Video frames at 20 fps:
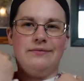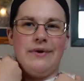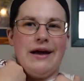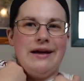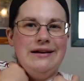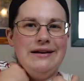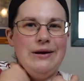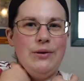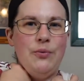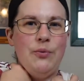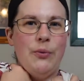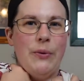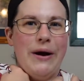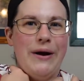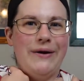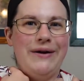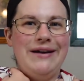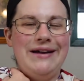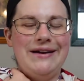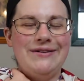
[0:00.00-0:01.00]
I ended up
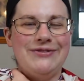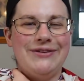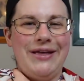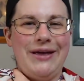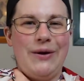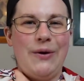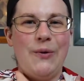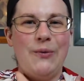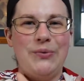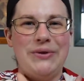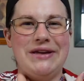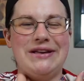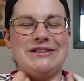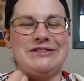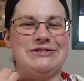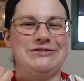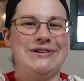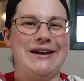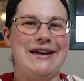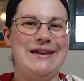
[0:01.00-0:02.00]
wearing it for like a week
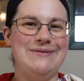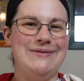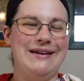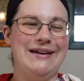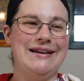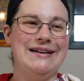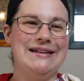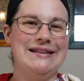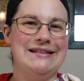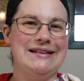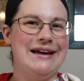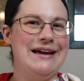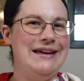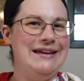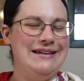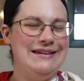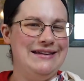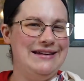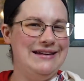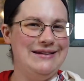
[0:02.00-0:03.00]
straight because I
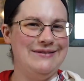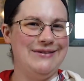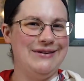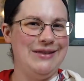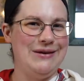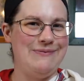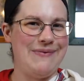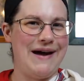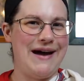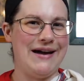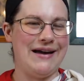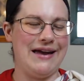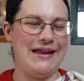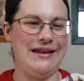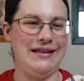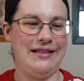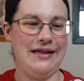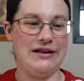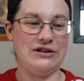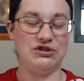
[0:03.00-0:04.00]
didn't really pack
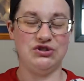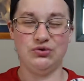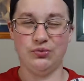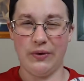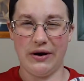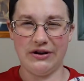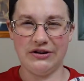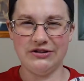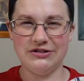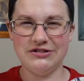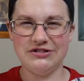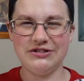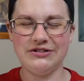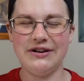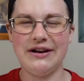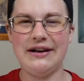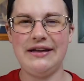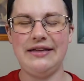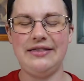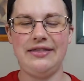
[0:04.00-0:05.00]
any like sweaters or
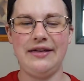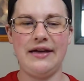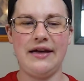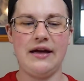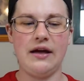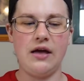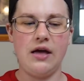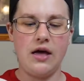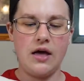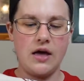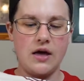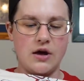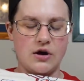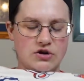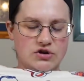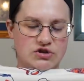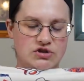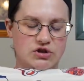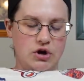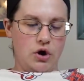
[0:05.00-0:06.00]
anything.
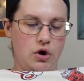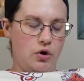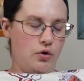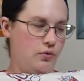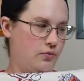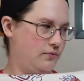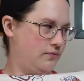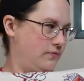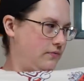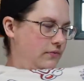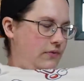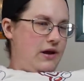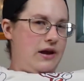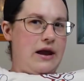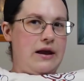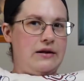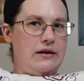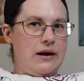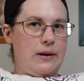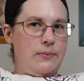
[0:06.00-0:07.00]
So it
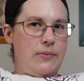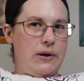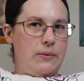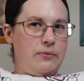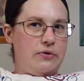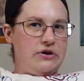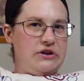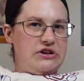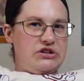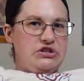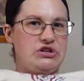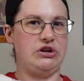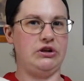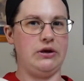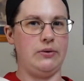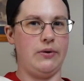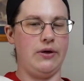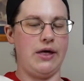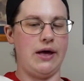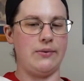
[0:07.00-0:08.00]
ended up being pretty
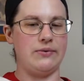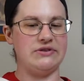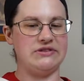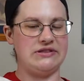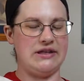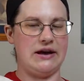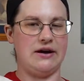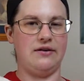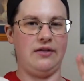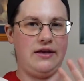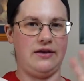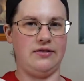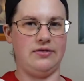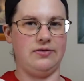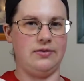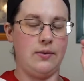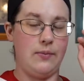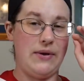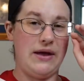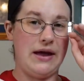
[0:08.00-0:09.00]
chilly while I was there, like
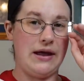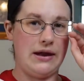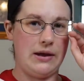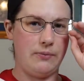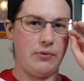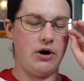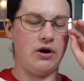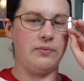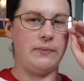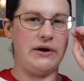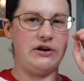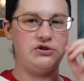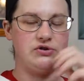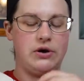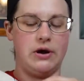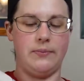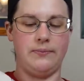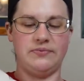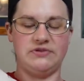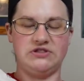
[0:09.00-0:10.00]
the beginning part of my
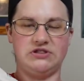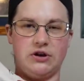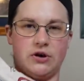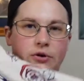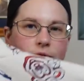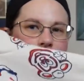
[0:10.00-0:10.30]
trip. So